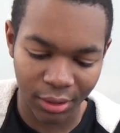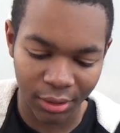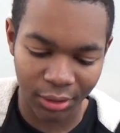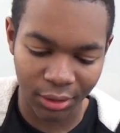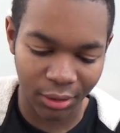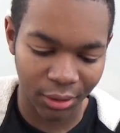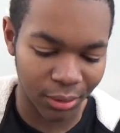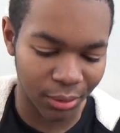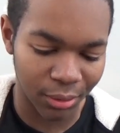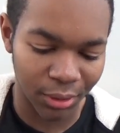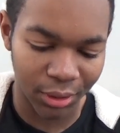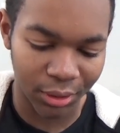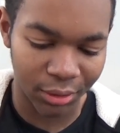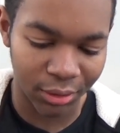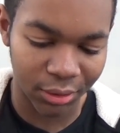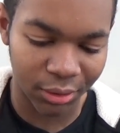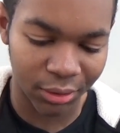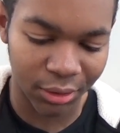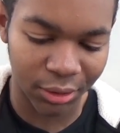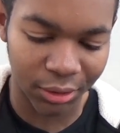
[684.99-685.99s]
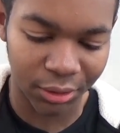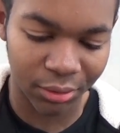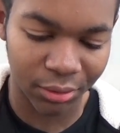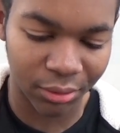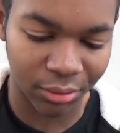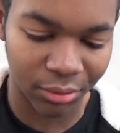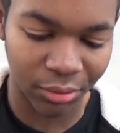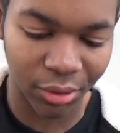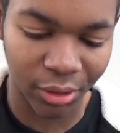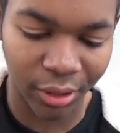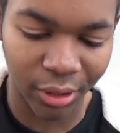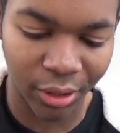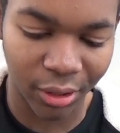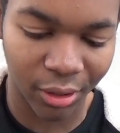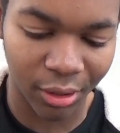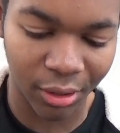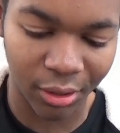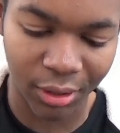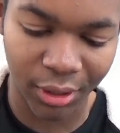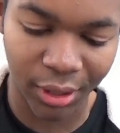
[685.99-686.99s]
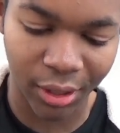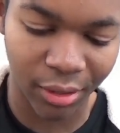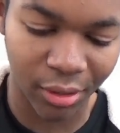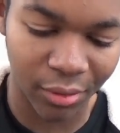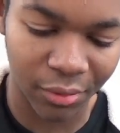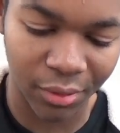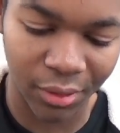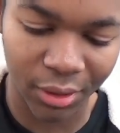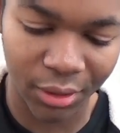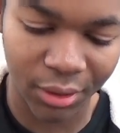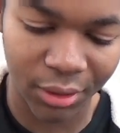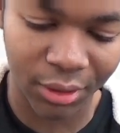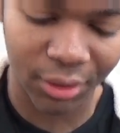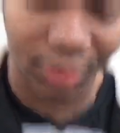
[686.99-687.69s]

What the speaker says: So it's just really hard to get over this.